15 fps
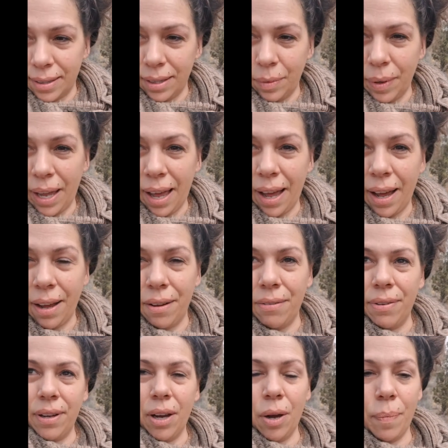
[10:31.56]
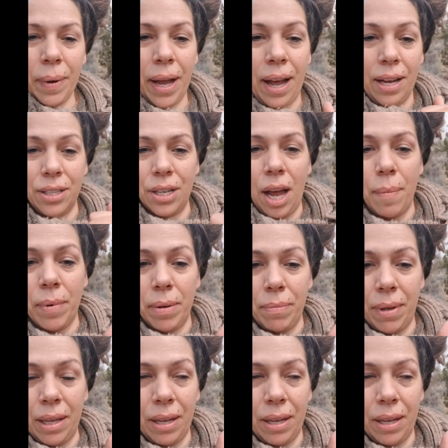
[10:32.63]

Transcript: We have, oh my gosh, I'm going